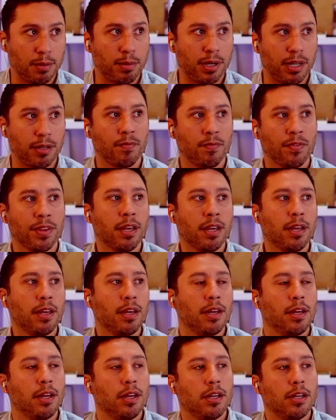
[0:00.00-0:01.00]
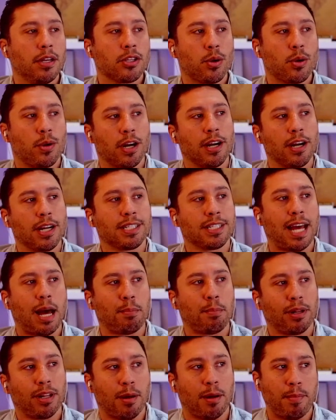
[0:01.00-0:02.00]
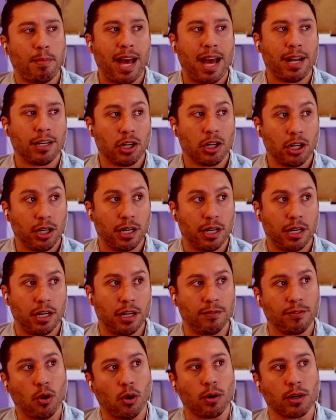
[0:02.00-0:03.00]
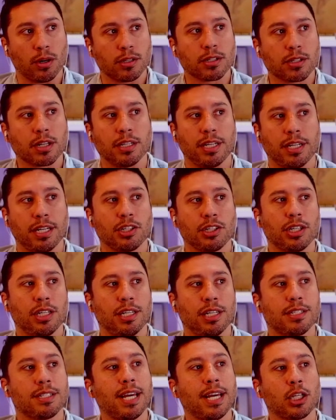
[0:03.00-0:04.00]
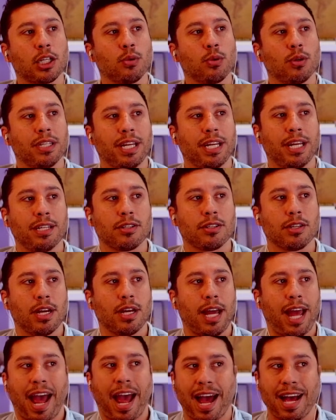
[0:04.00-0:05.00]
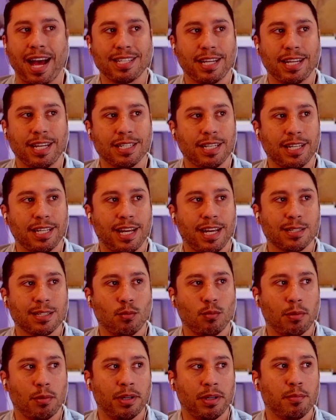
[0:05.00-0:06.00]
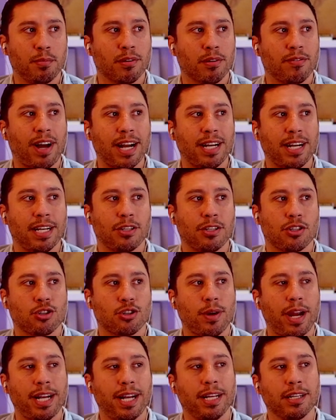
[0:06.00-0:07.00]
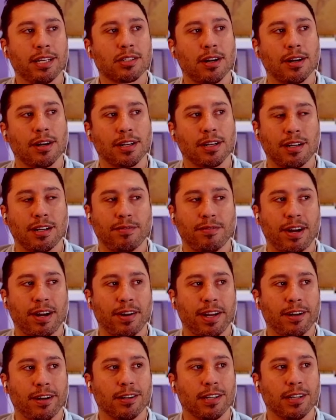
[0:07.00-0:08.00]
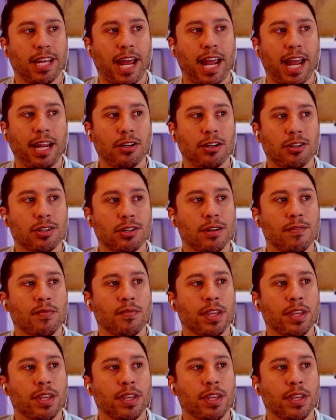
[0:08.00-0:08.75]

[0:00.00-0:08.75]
But so in her example, a man could, of course, condition his sexual needs as easily as a woman, provided his training started at a very early age.